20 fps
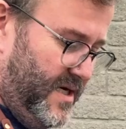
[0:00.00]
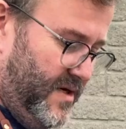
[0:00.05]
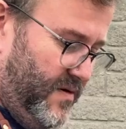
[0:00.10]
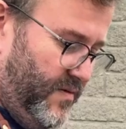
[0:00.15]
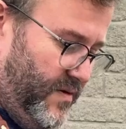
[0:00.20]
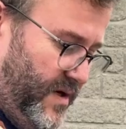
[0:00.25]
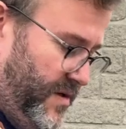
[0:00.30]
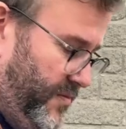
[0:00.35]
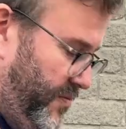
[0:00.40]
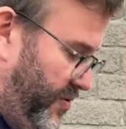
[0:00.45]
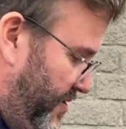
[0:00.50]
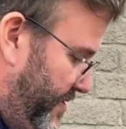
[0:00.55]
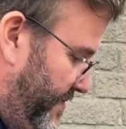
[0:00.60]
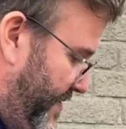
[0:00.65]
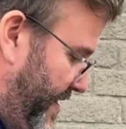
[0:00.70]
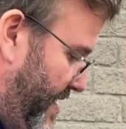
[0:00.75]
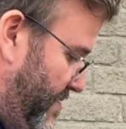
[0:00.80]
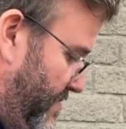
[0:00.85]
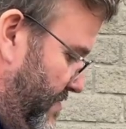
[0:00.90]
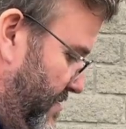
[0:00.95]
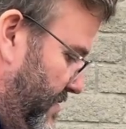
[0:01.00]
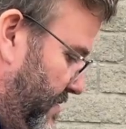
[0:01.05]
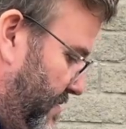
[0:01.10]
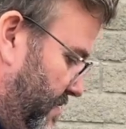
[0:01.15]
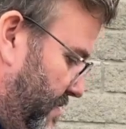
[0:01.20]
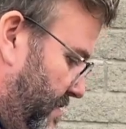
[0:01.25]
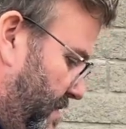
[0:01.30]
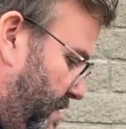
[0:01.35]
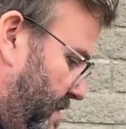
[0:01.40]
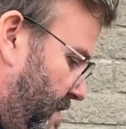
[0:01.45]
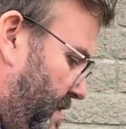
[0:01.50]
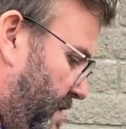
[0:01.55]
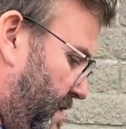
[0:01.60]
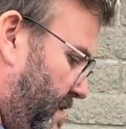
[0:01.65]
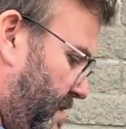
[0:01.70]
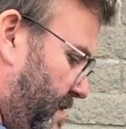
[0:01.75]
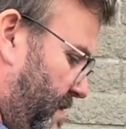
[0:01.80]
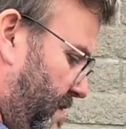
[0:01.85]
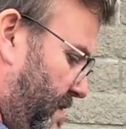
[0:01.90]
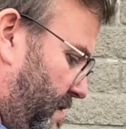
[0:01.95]
We're going to put them down.
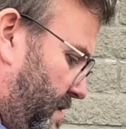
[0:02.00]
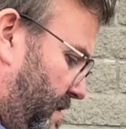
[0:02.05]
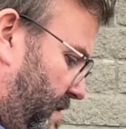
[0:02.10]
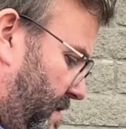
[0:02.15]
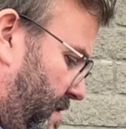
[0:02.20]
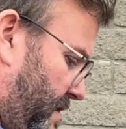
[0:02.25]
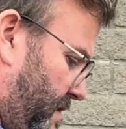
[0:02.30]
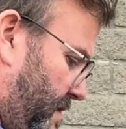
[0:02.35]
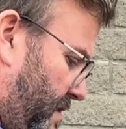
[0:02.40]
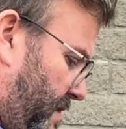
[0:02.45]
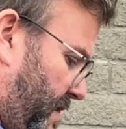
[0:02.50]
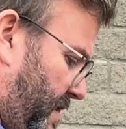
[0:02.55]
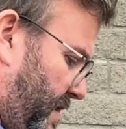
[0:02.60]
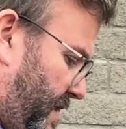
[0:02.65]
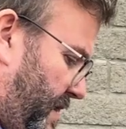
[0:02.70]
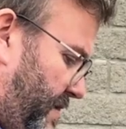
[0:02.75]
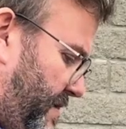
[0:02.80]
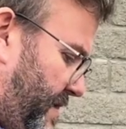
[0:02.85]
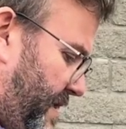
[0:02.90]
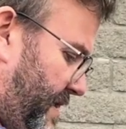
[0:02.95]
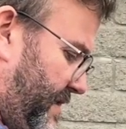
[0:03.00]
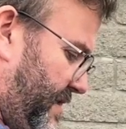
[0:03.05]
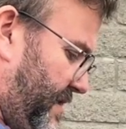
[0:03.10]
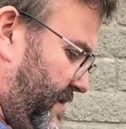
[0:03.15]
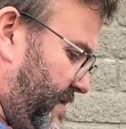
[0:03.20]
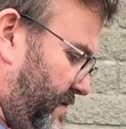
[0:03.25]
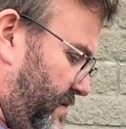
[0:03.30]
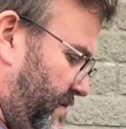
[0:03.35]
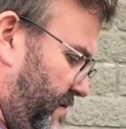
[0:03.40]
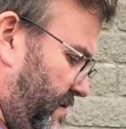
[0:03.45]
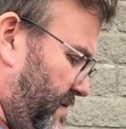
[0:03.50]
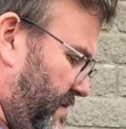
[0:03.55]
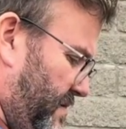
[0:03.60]
You're going to hear that sizzle.